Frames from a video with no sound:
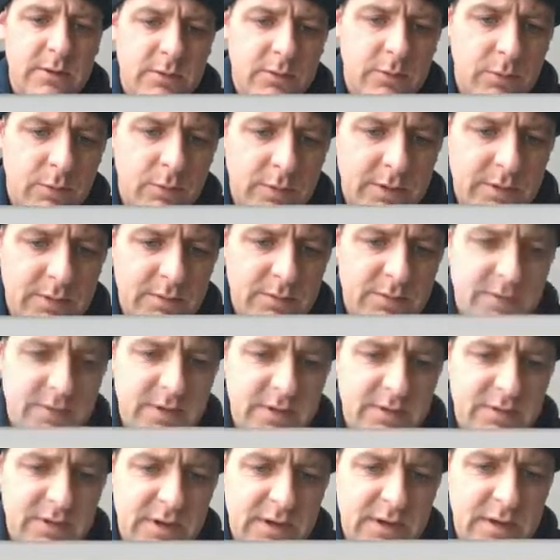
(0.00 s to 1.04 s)
So
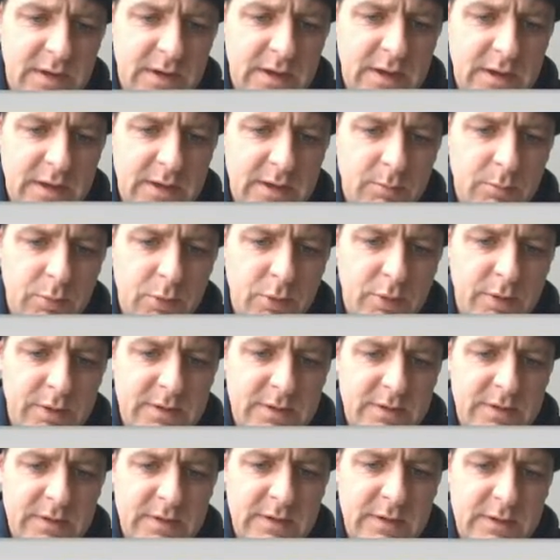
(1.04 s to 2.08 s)

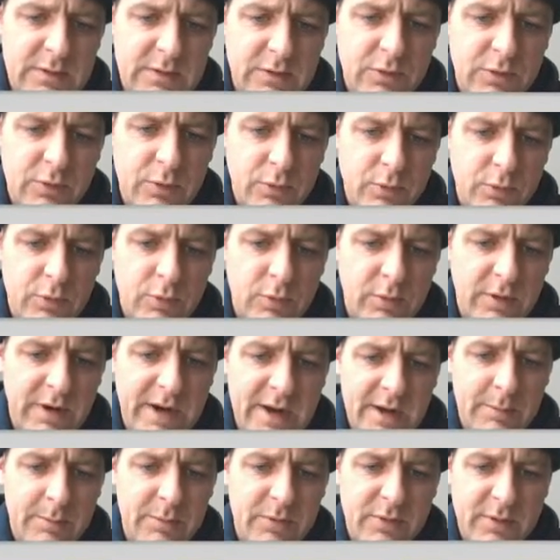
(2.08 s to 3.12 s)
159.62
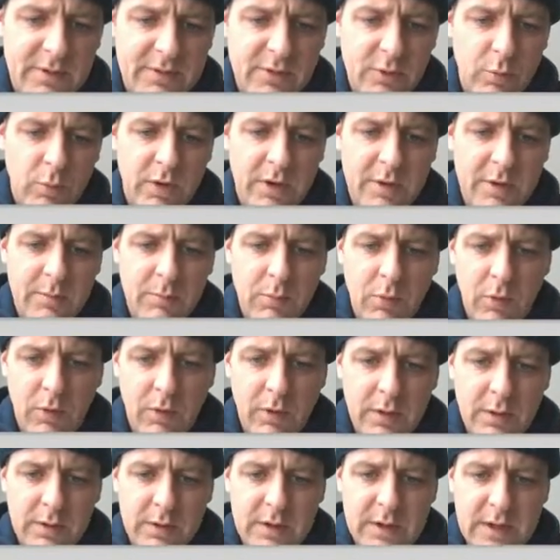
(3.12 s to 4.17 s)
grams for every one
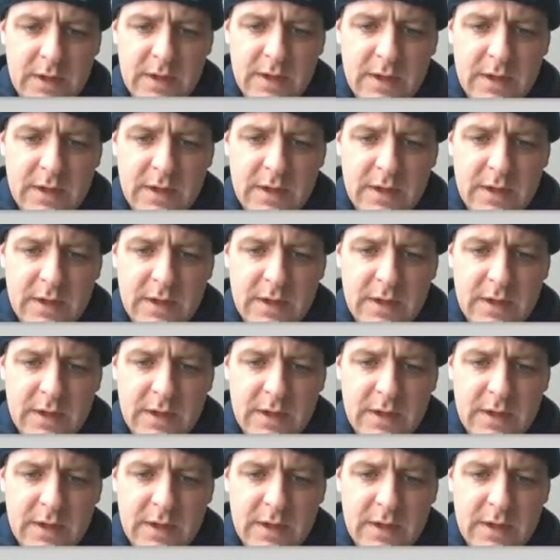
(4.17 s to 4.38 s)
mole.